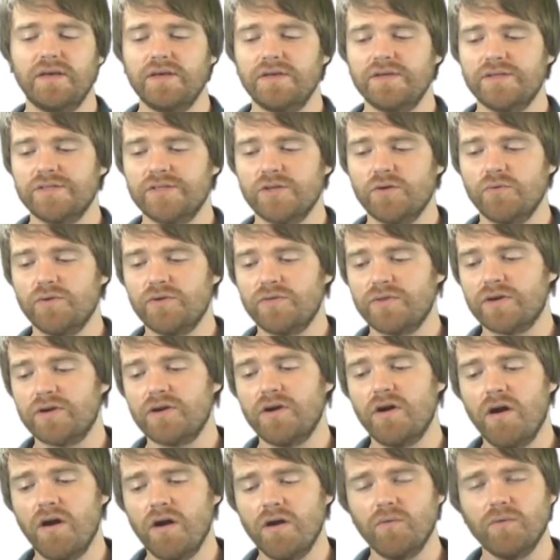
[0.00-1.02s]
So with a
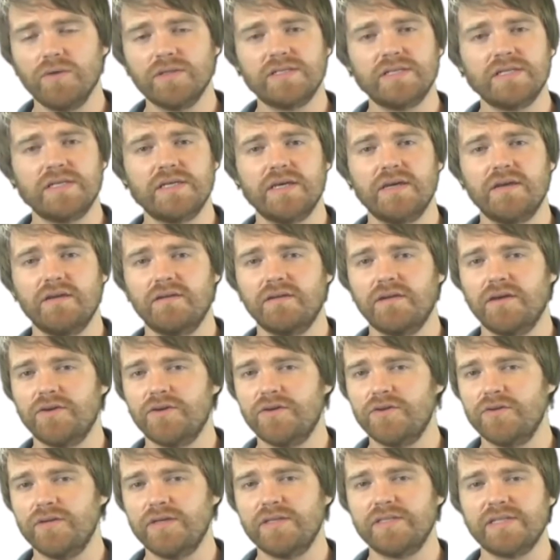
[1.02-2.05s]
car, once again, a
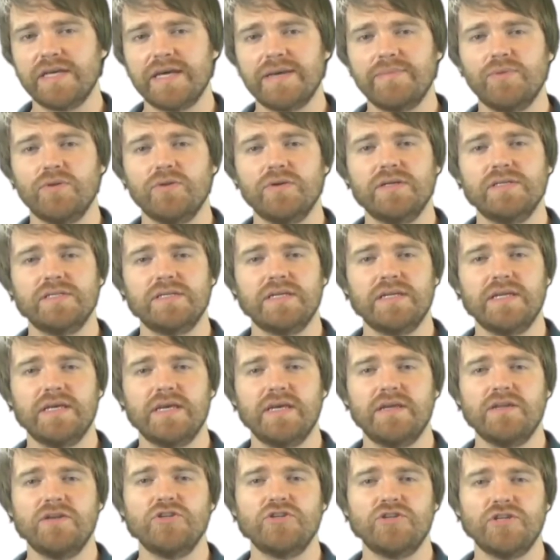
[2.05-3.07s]
good example is an
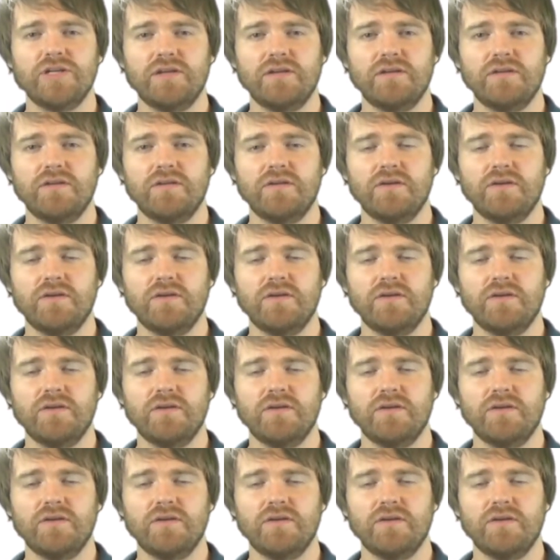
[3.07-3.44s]
engine